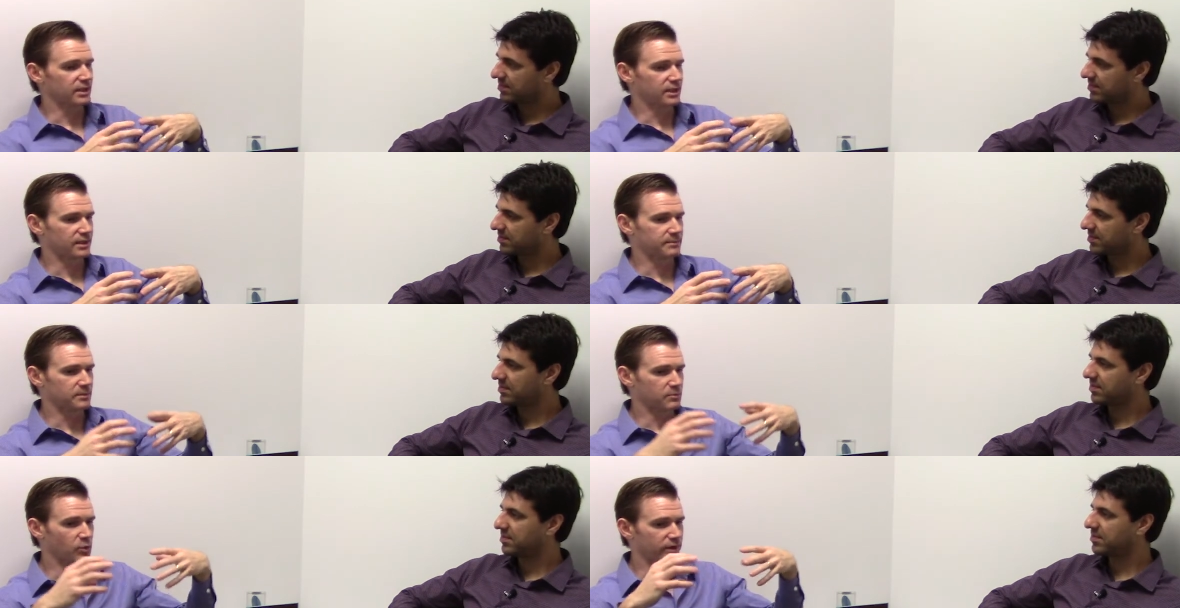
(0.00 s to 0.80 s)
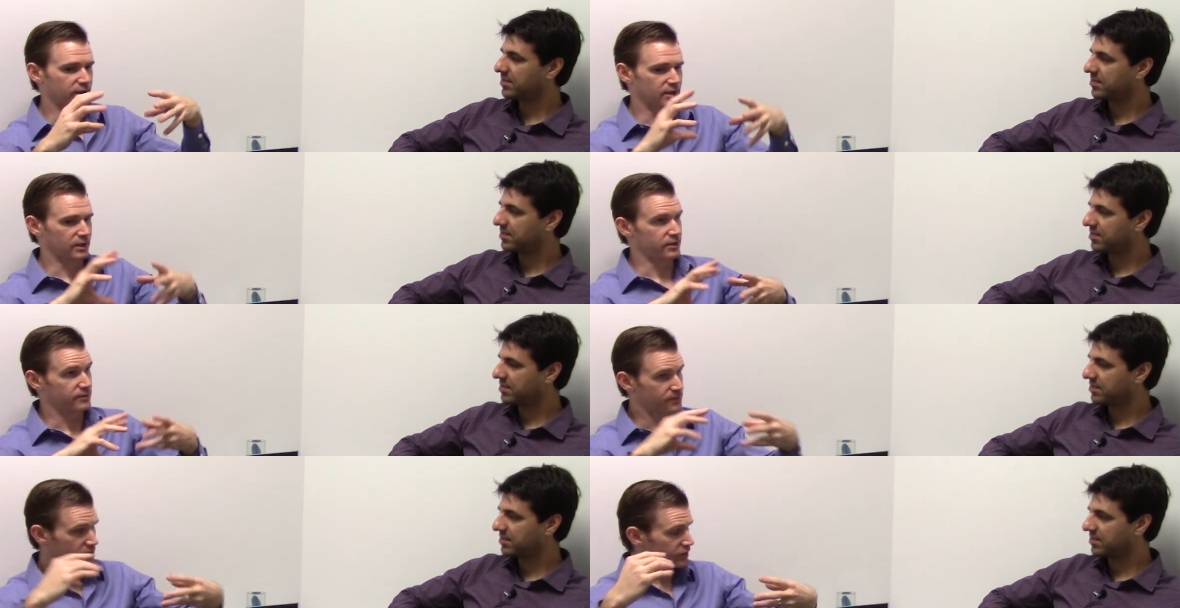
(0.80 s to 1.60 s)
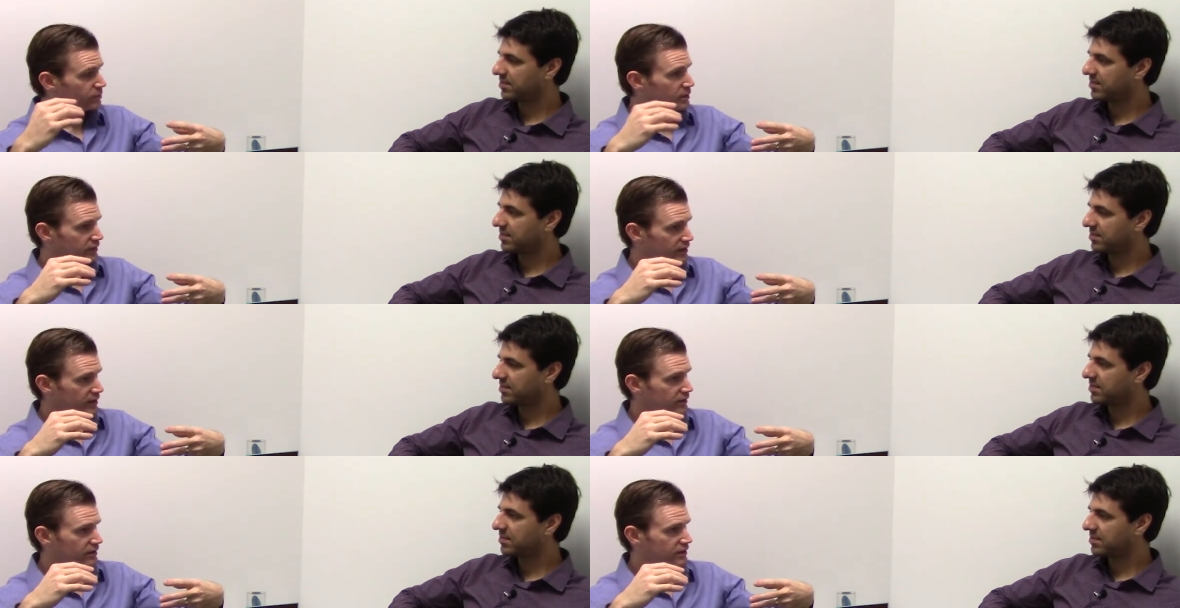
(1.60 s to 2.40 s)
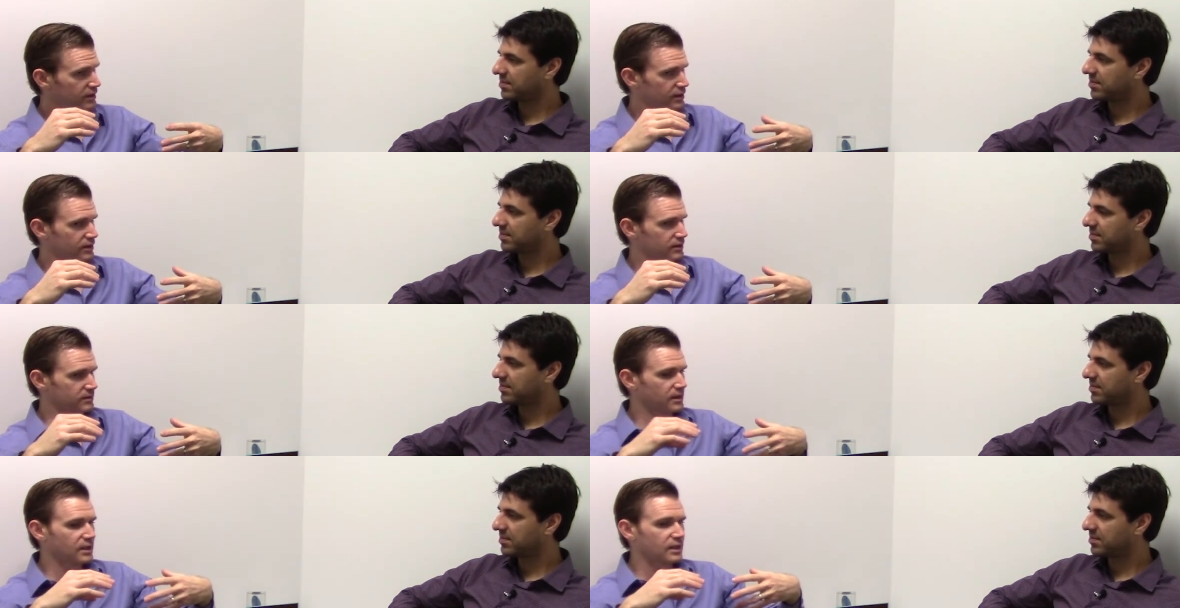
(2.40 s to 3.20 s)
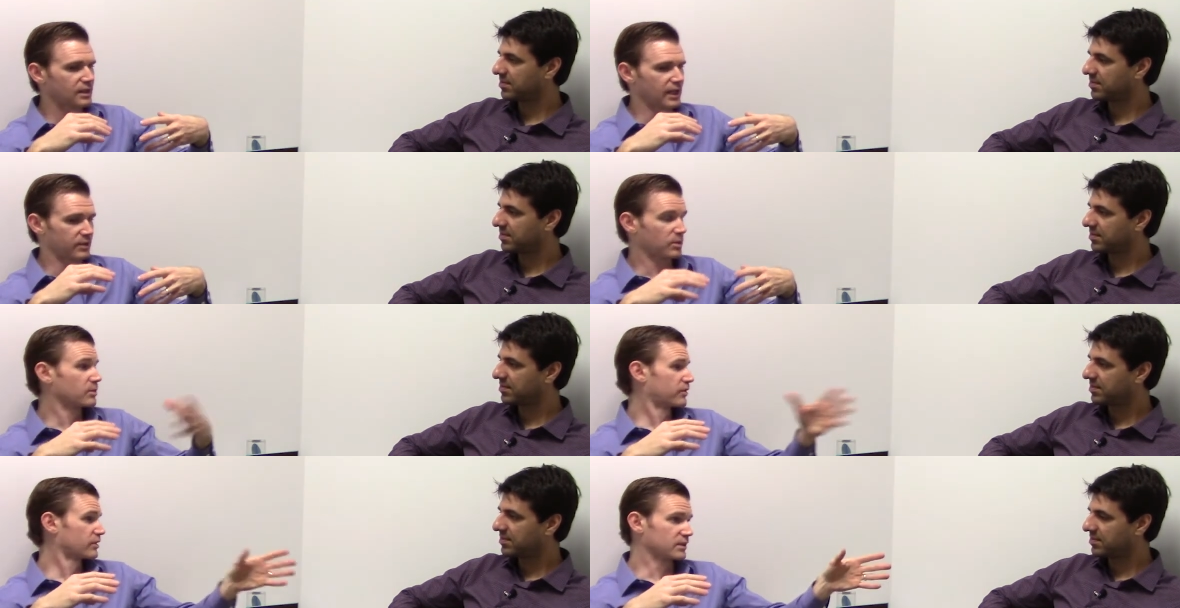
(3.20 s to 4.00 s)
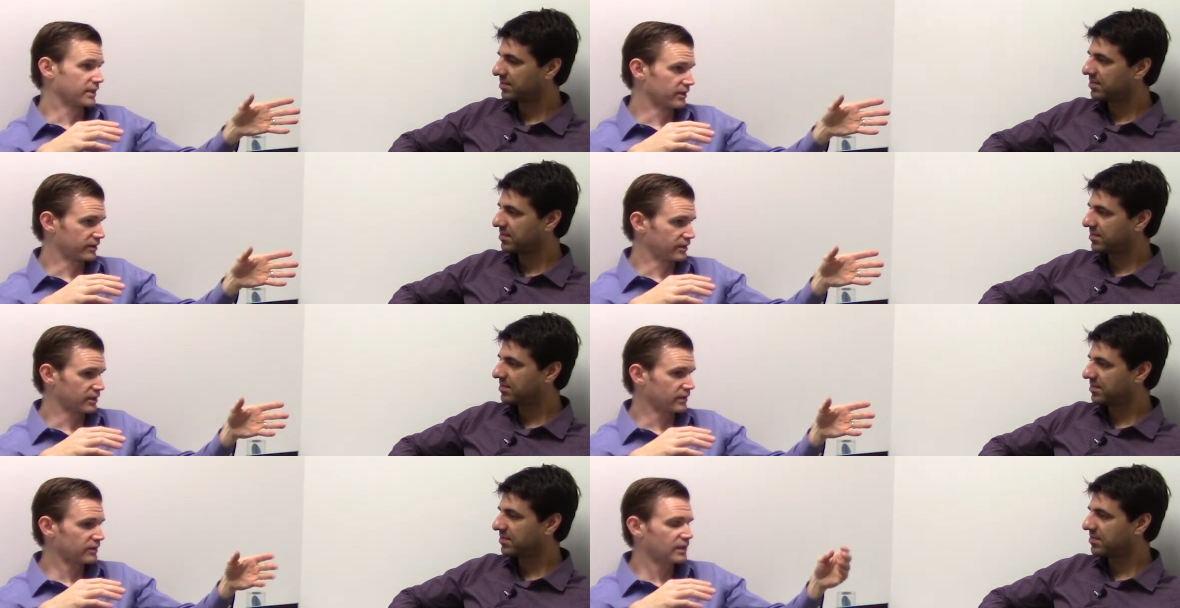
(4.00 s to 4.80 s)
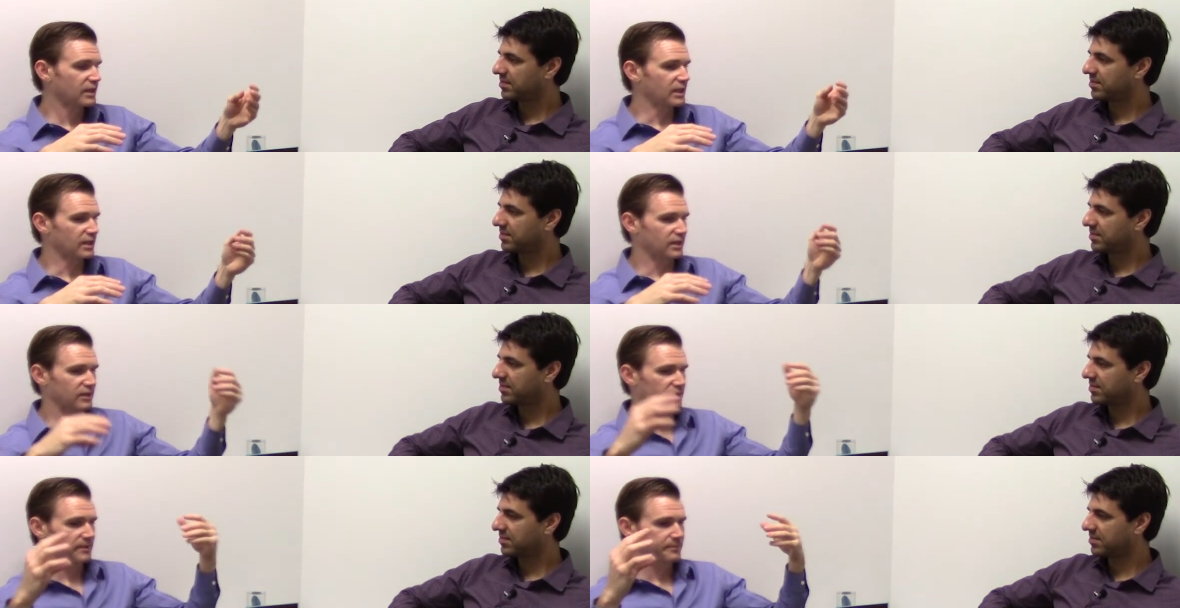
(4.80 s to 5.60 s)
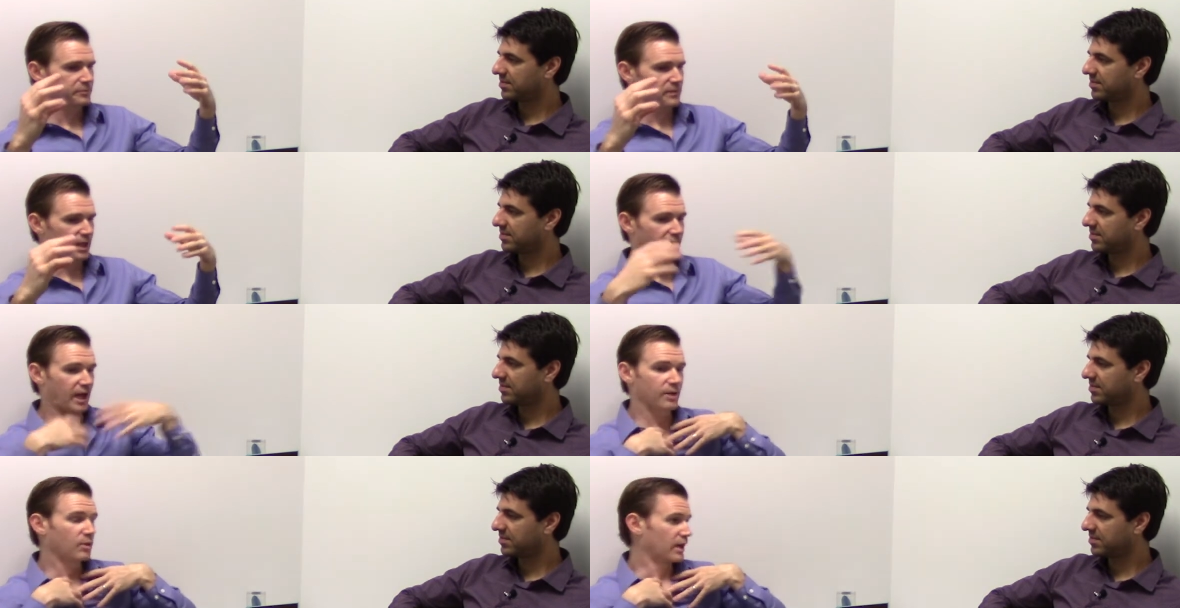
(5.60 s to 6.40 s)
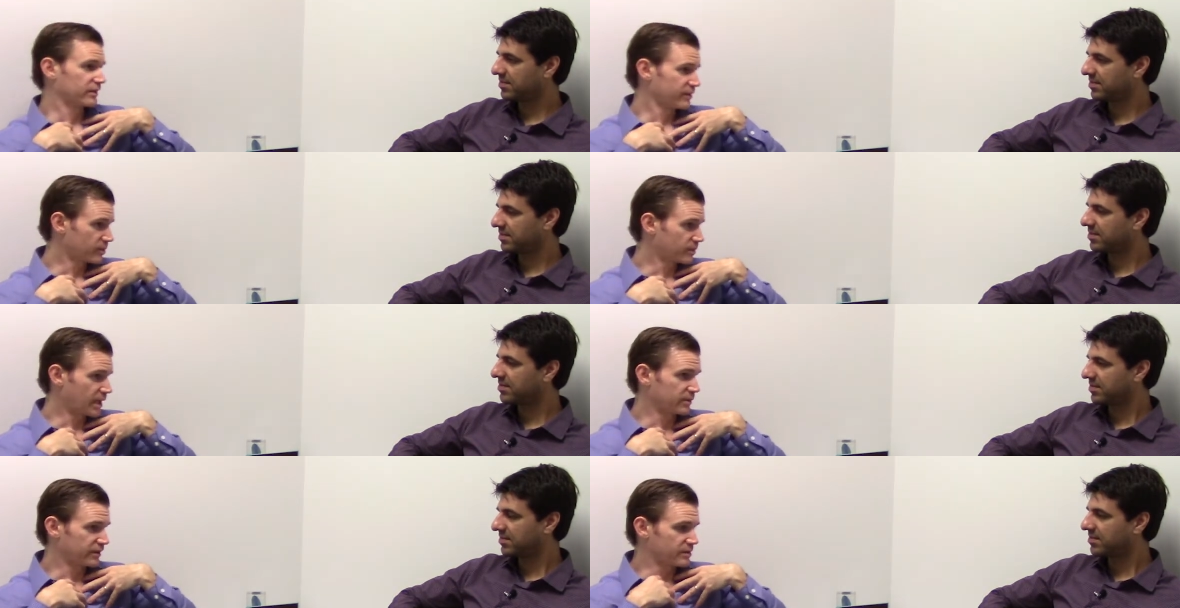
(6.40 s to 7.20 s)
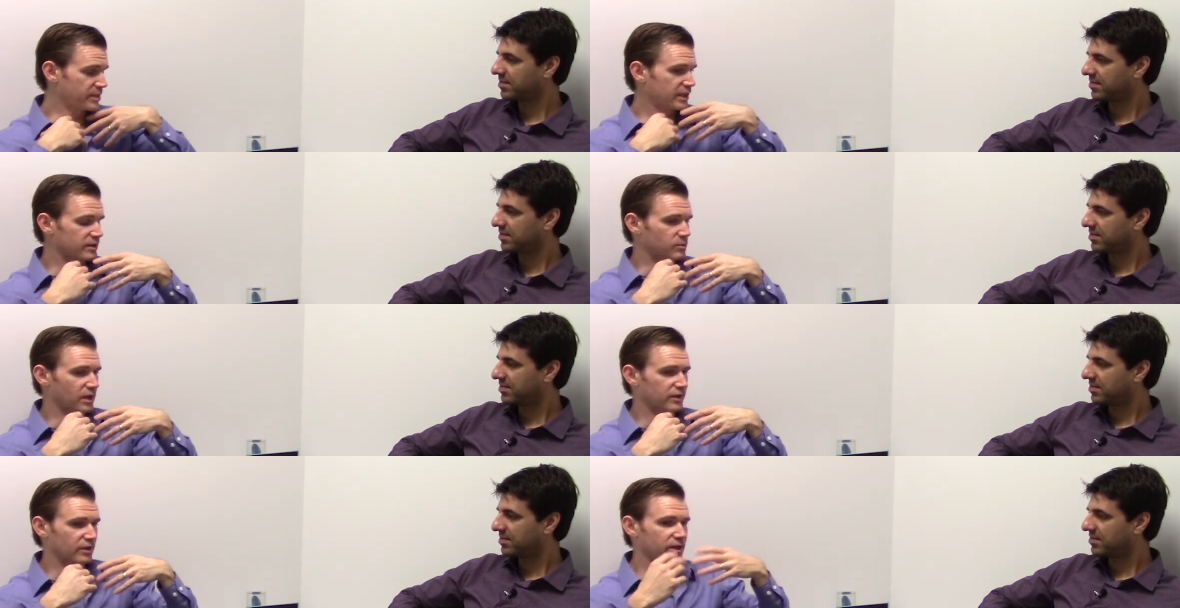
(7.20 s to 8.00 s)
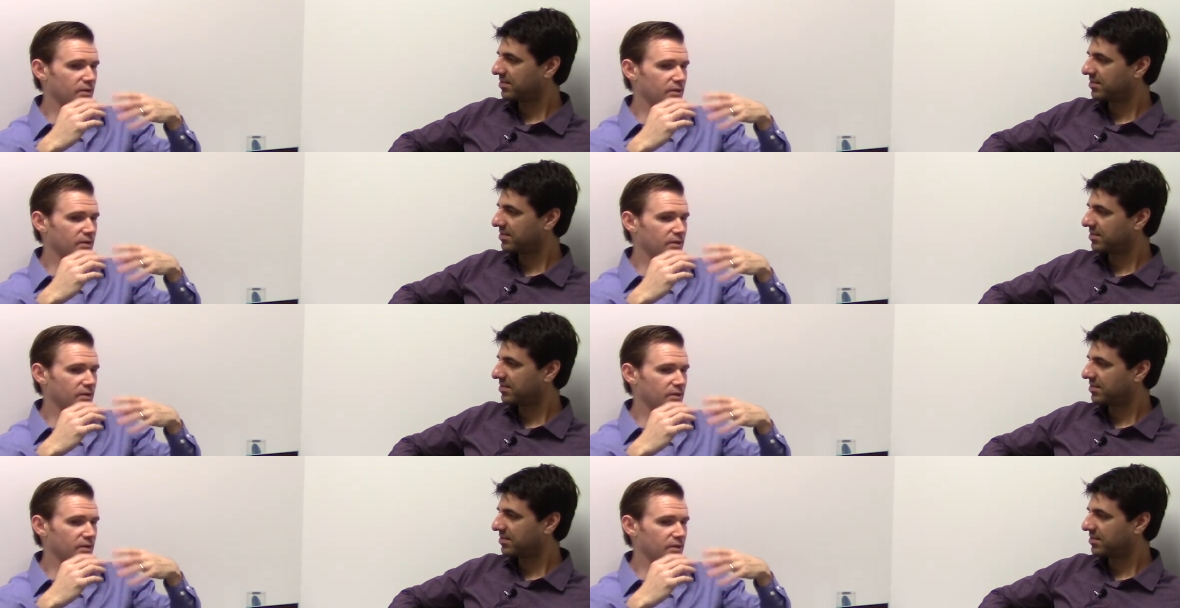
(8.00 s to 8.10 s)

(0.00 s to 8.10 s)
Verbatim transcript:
Speaker 1: um, with a, a, diverse business, uh, and we were certainly guilty of this, is, and I was even when I was independent, was okay.